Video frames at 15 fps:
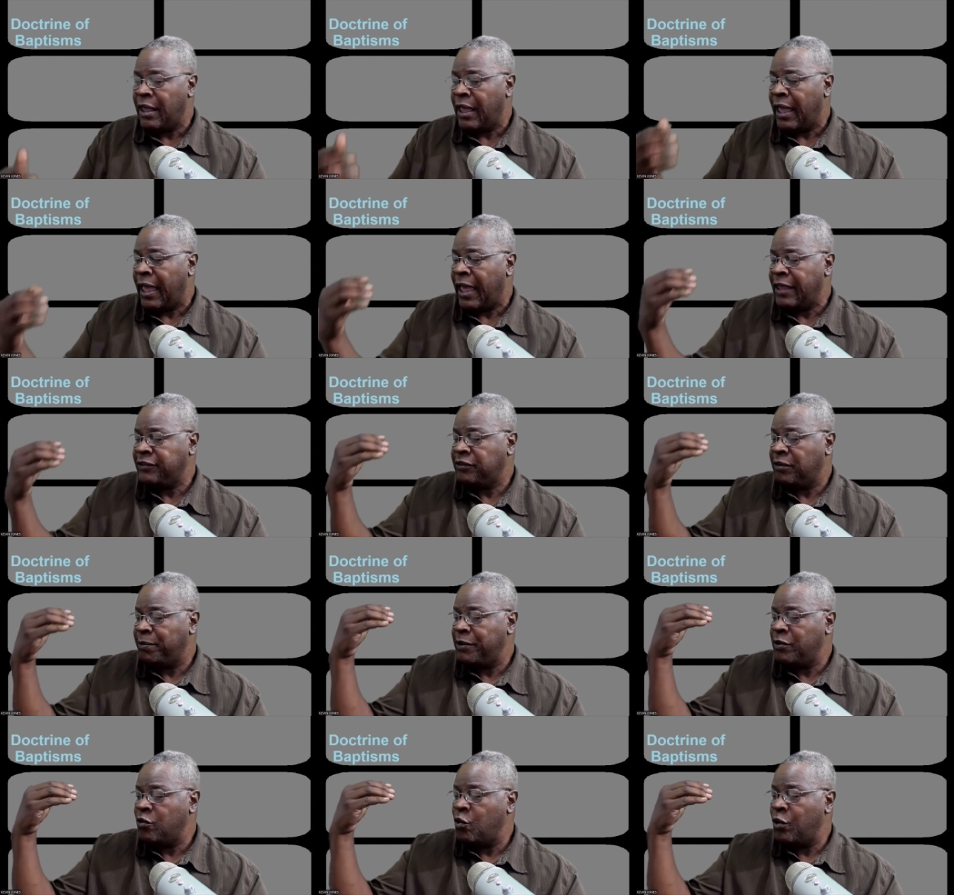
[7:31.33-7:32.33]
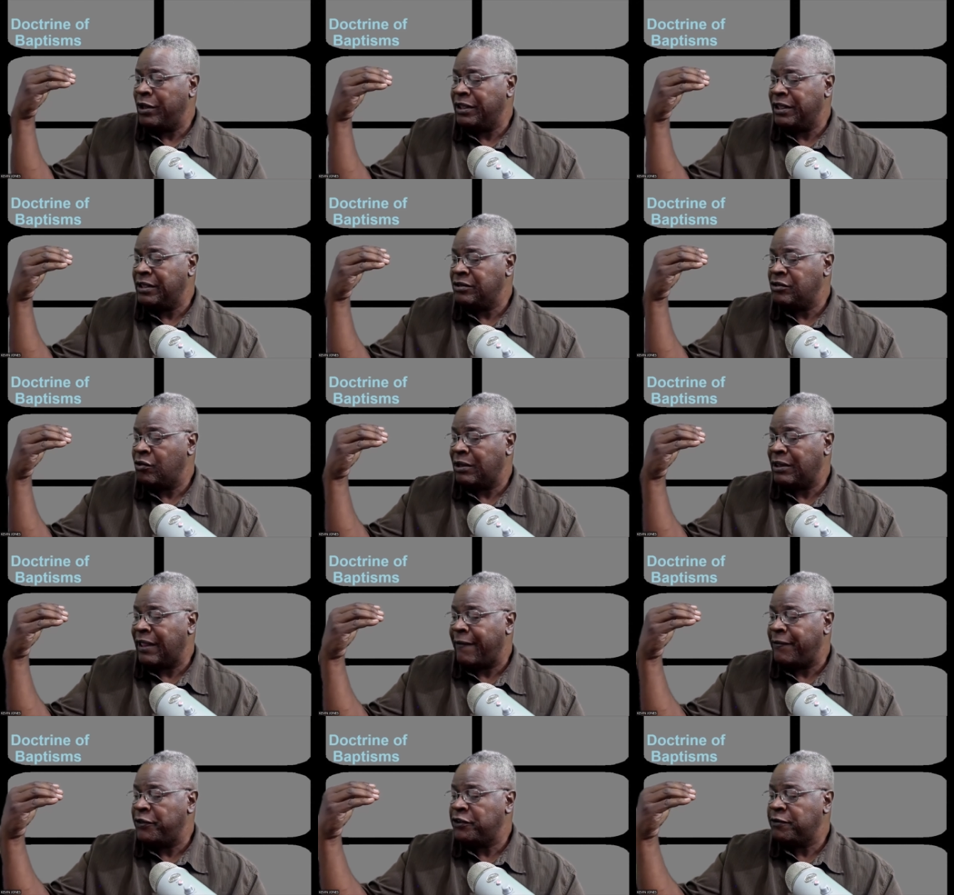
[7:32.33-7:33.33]
has to be willing to allow
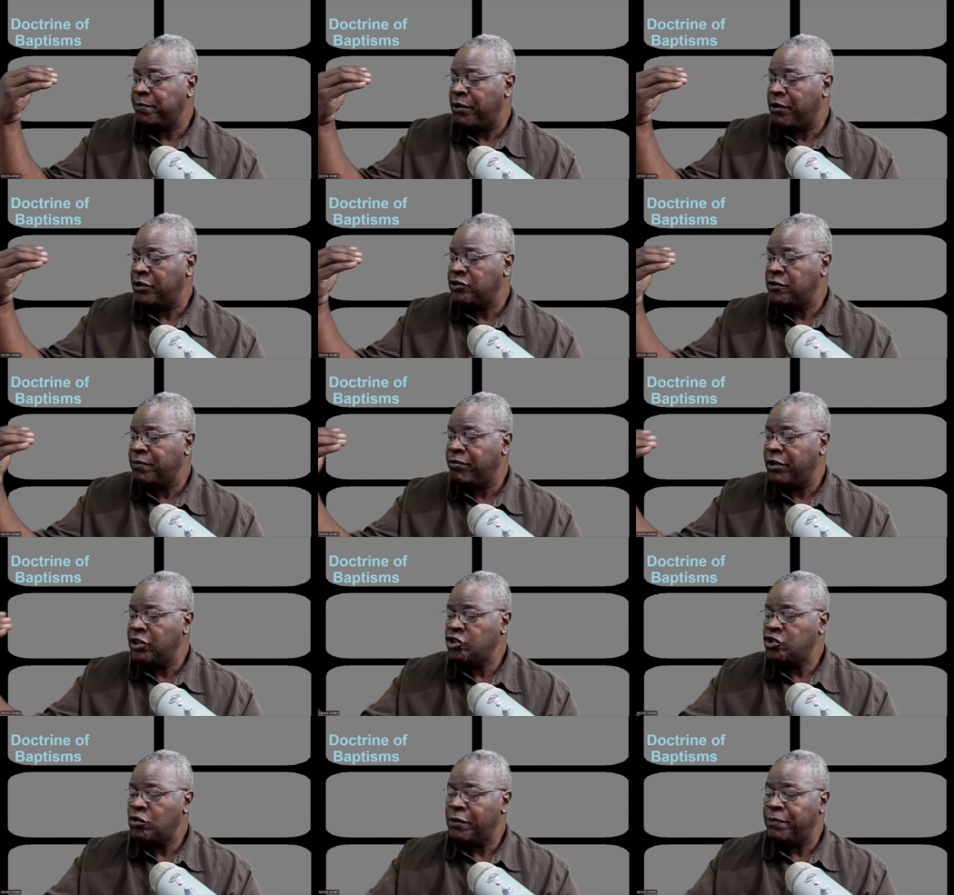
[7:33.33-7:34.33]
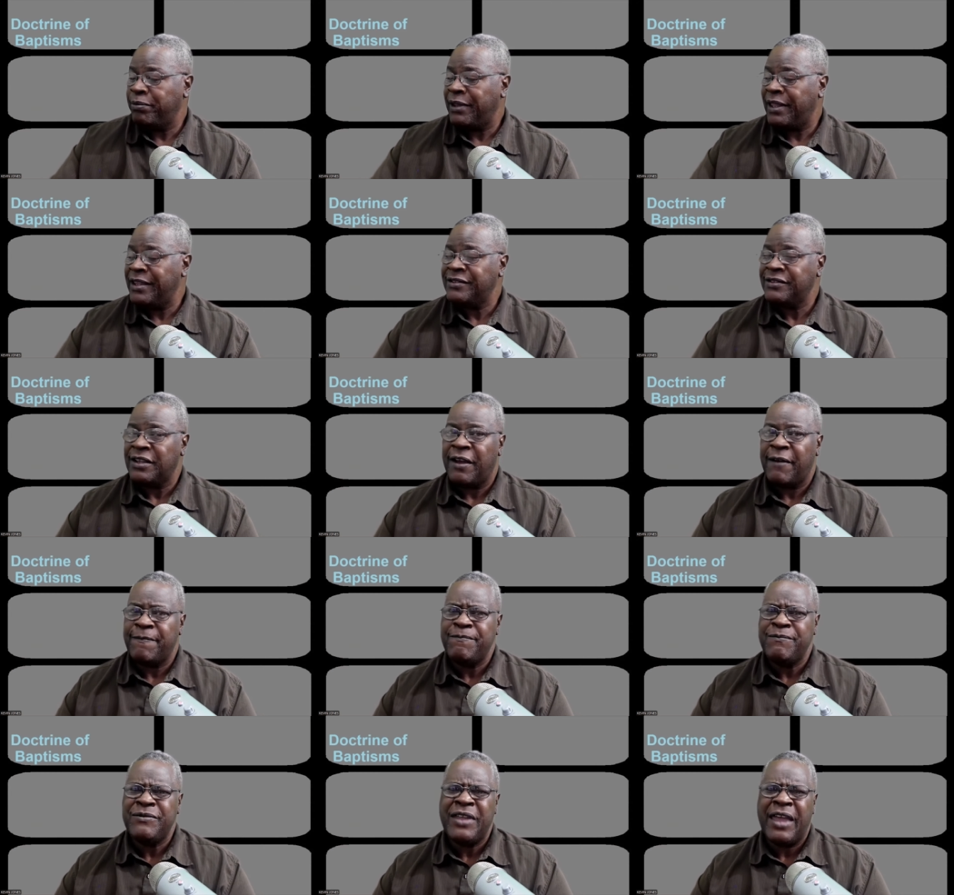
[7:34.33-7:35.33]
the spirit to bring you to a place
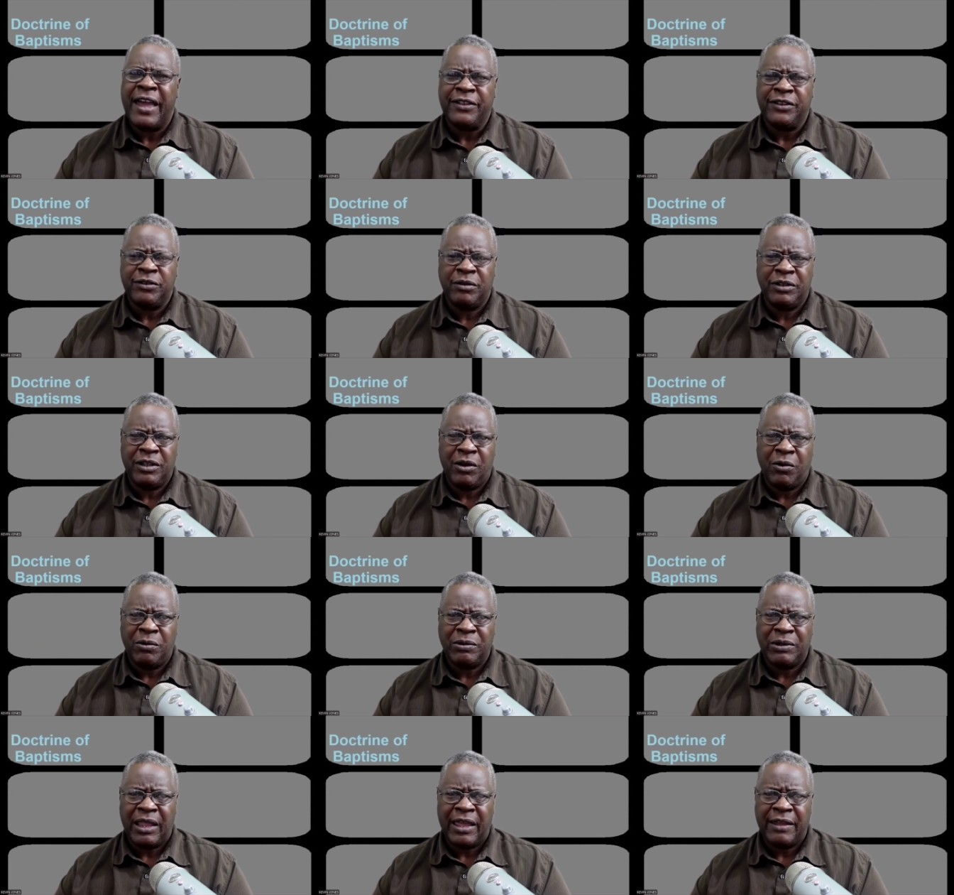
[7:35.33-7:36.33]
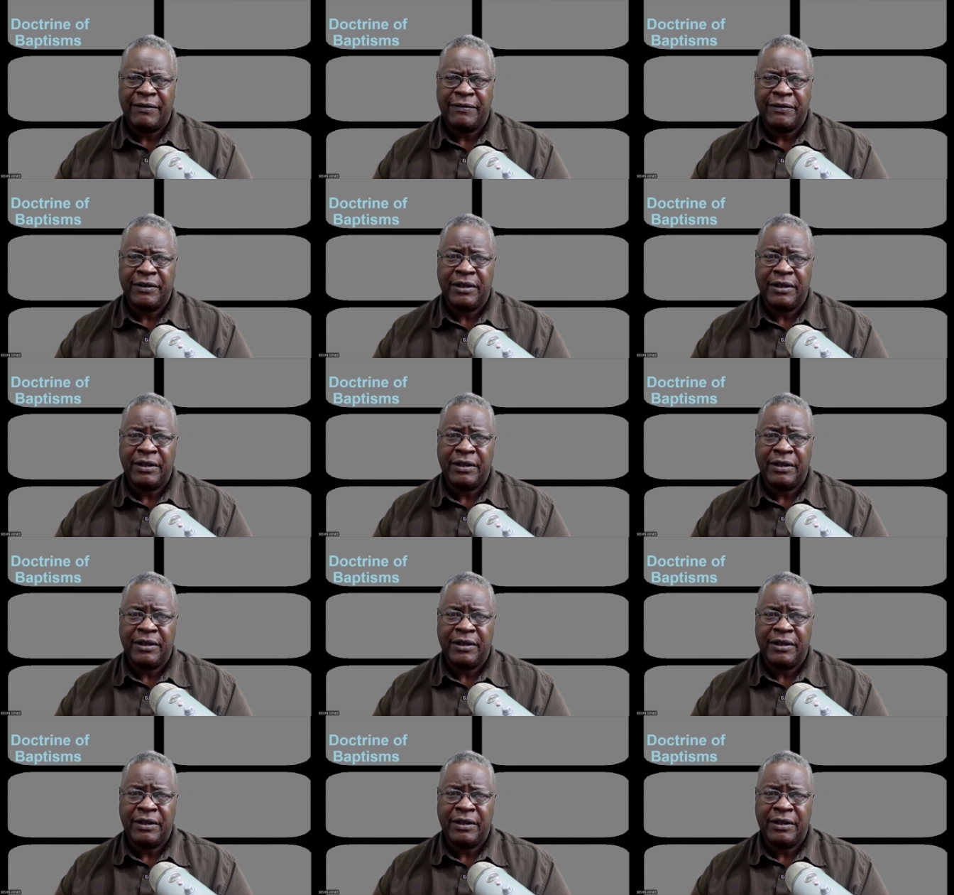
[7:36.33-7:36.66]
of death to the old life.